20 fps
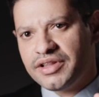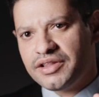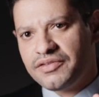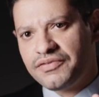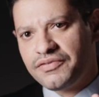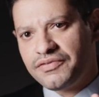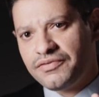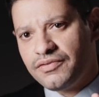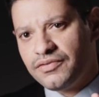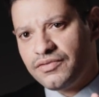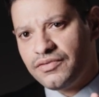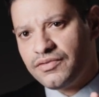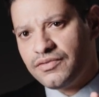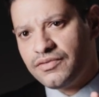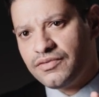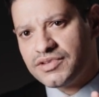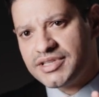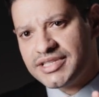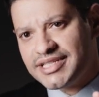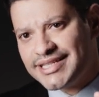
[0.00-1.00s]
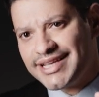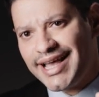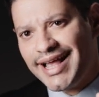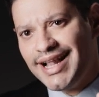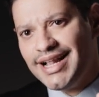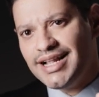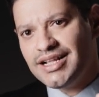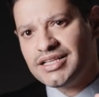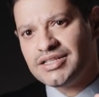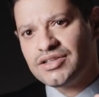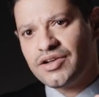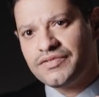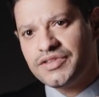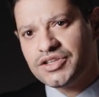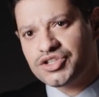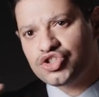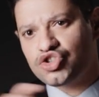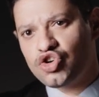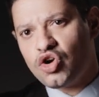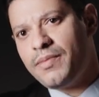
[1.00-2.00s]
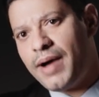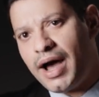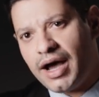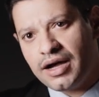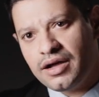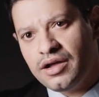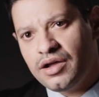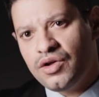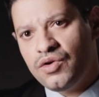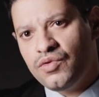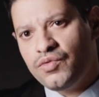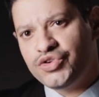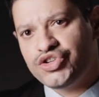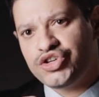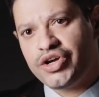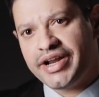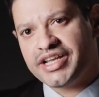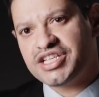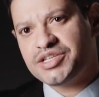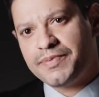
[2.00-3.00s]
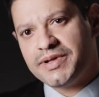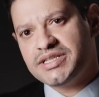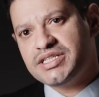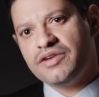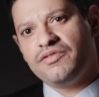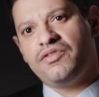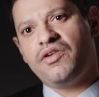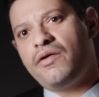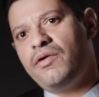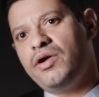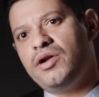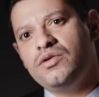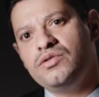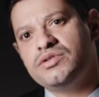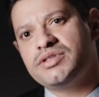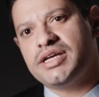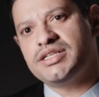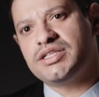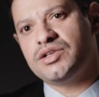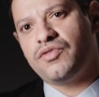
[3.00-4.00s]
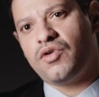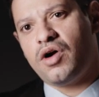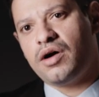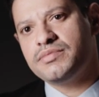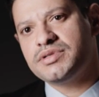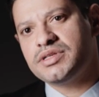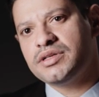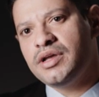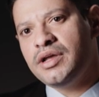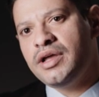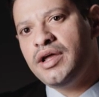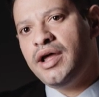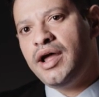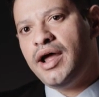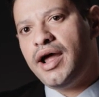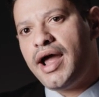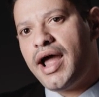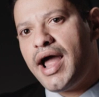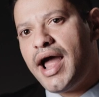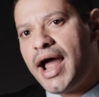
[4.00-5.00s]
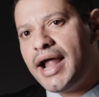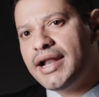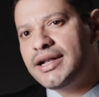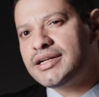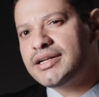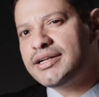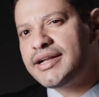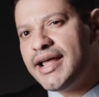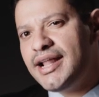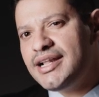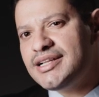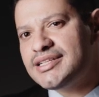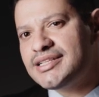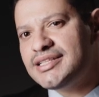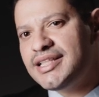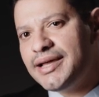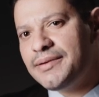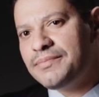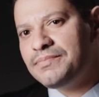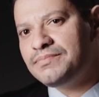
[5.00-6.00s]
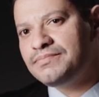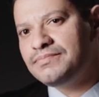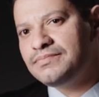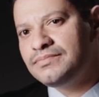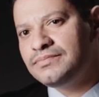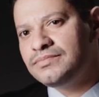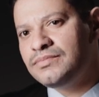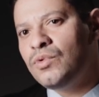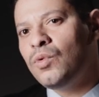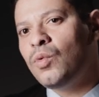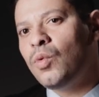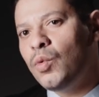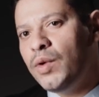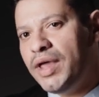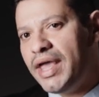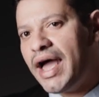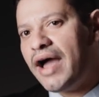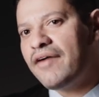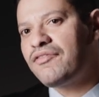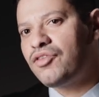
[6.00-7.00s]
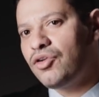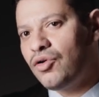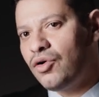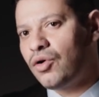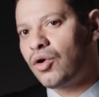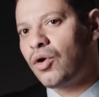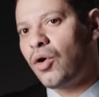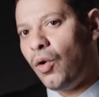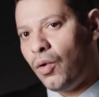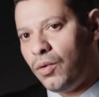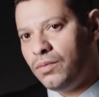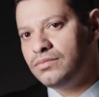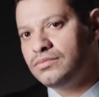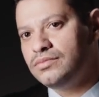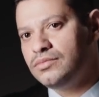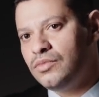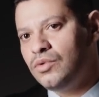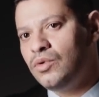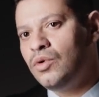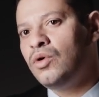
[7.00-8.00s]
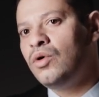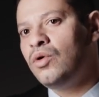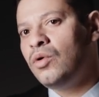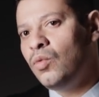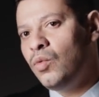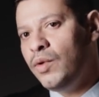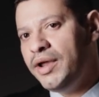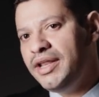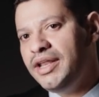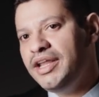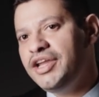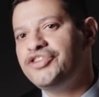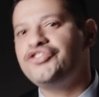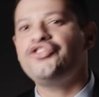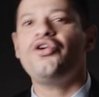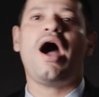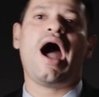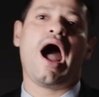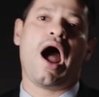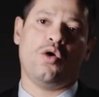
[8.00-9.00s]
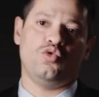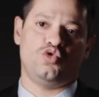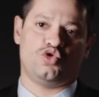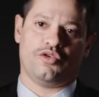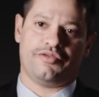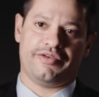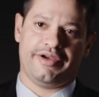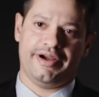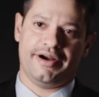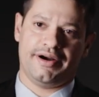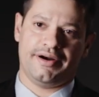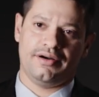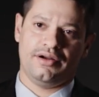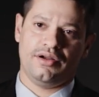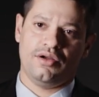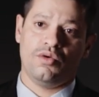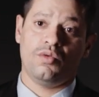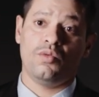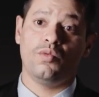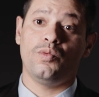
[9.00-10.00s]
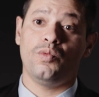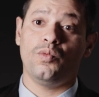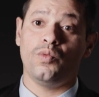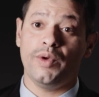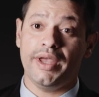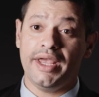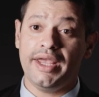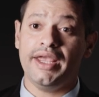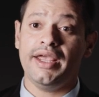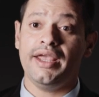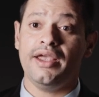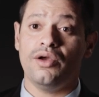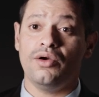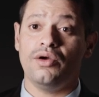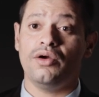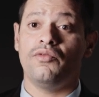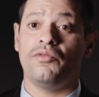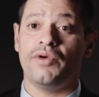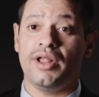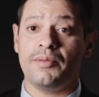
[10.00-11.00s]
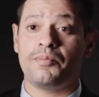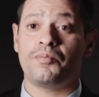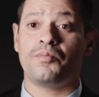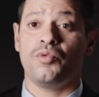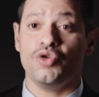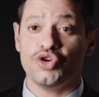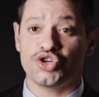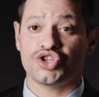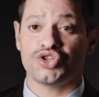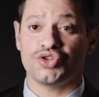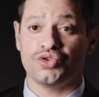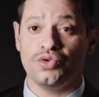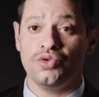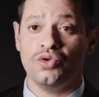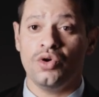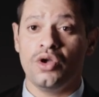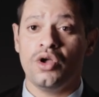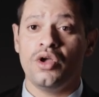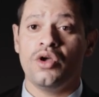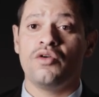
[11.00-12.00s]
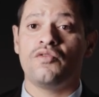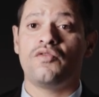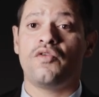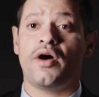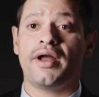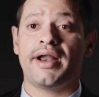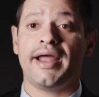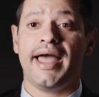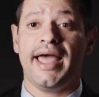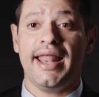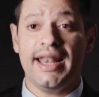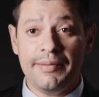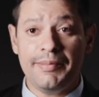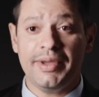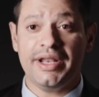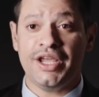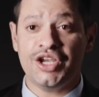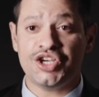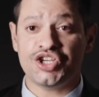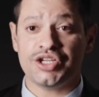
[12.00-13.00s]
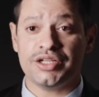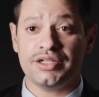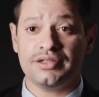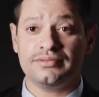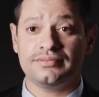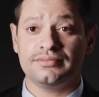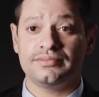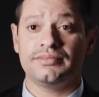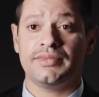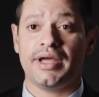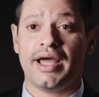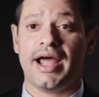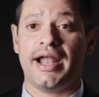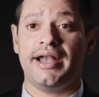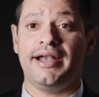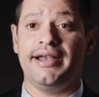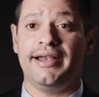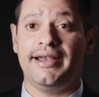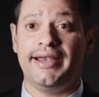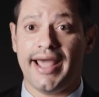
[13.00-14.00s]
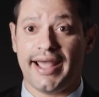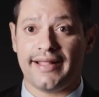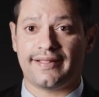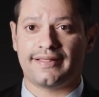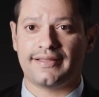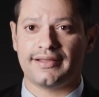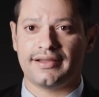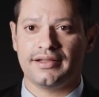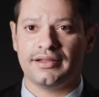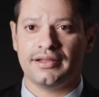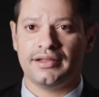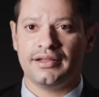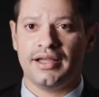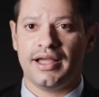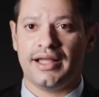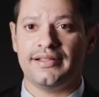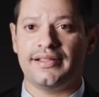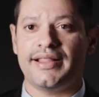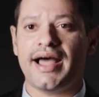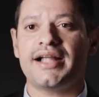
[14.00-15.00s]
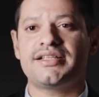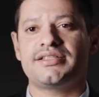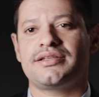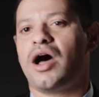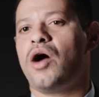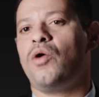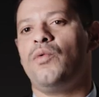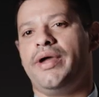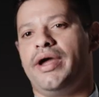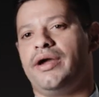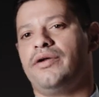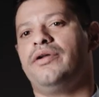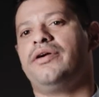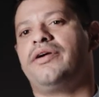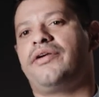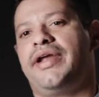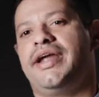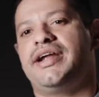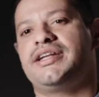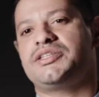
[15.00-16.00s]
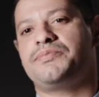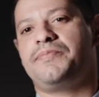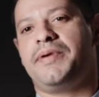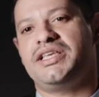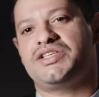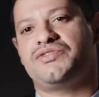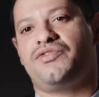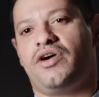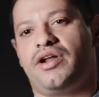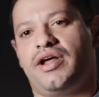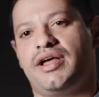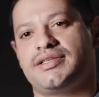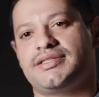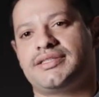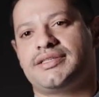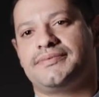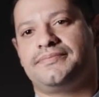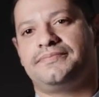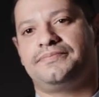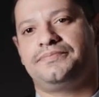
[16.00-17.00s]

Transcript: with cells of the stroma, which are expressing flower Lose isoforms, and tells them, we have to grow. We need you out of here. We will push you for elimination and death. And that's how we are going to create space for us.